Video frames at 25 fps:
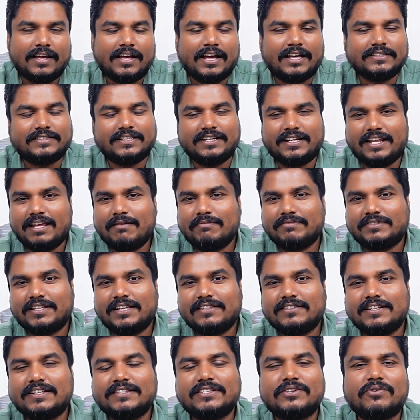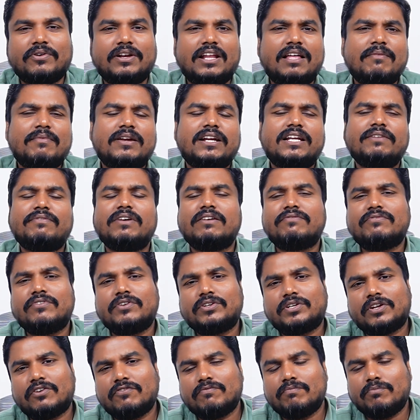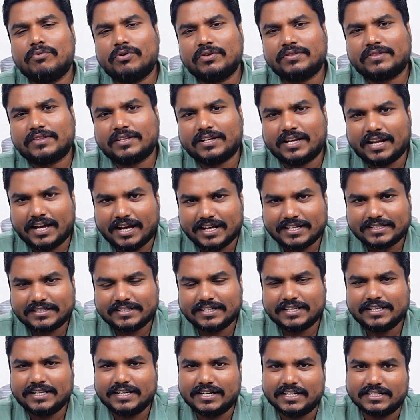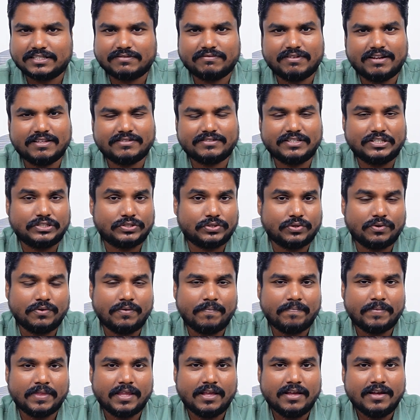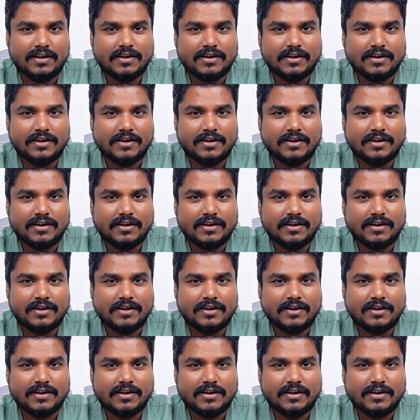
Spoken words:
As the name says, it is a collaborative effort of both NASA as well as ISRO.